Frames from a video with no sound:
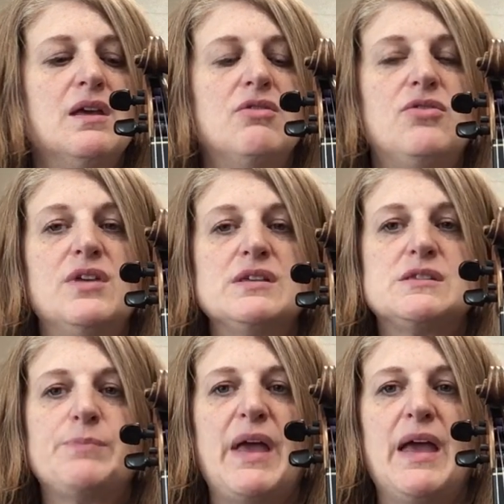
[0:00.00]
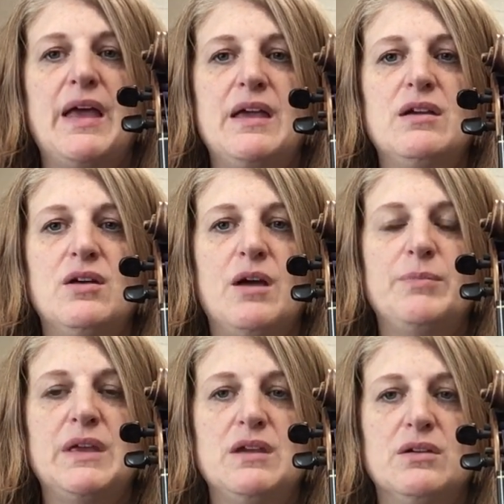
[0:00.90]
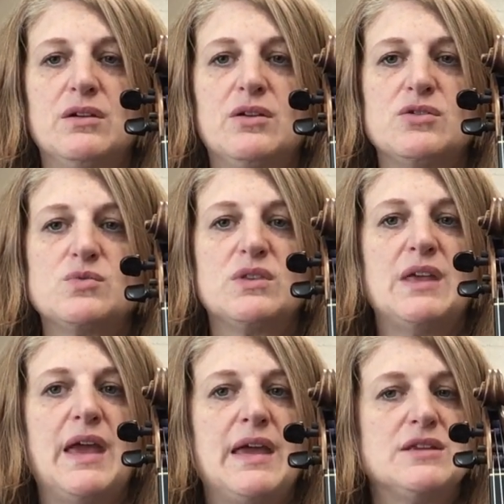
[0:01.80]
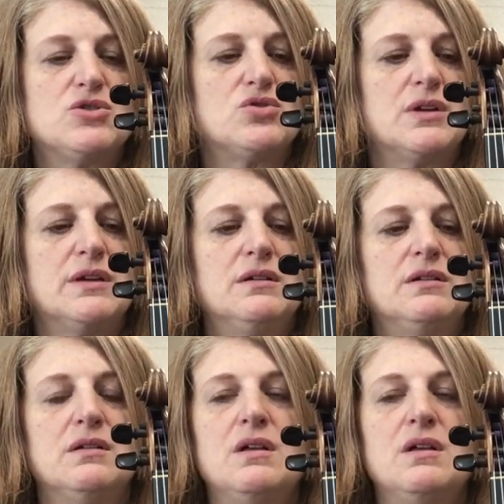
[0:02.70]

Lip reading: This peg up here goes with the A string.